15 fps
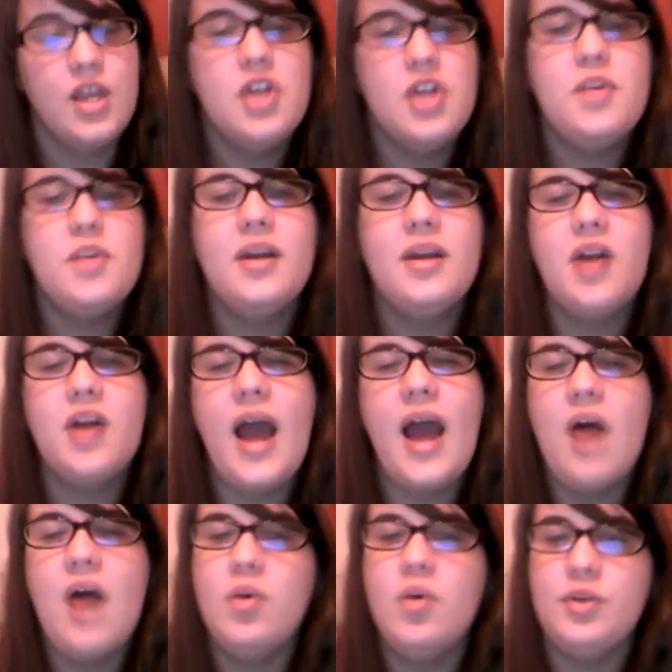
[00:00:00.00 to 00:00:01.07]
No matter
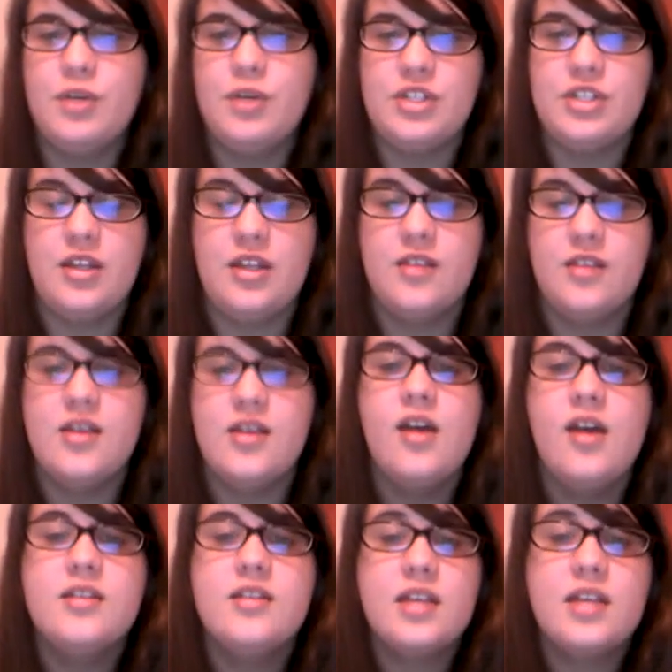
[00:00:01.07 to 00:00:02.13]
how old a person is,
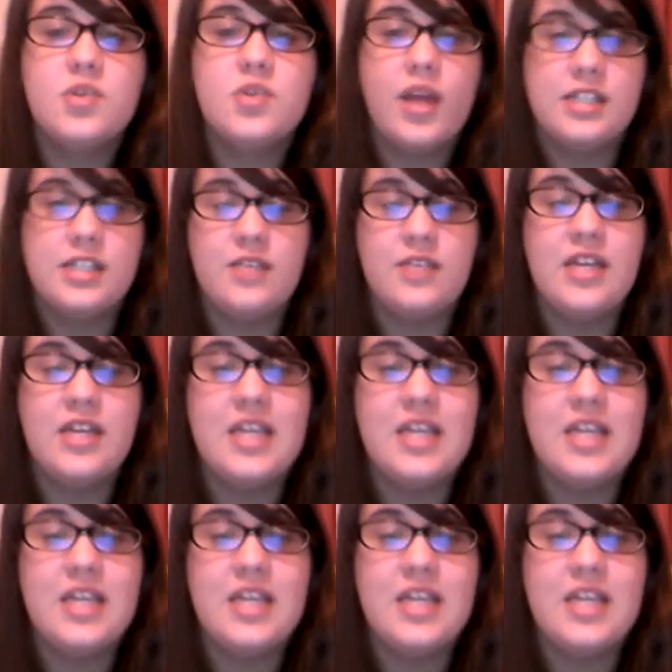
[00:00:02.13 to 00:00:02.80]
sexual activity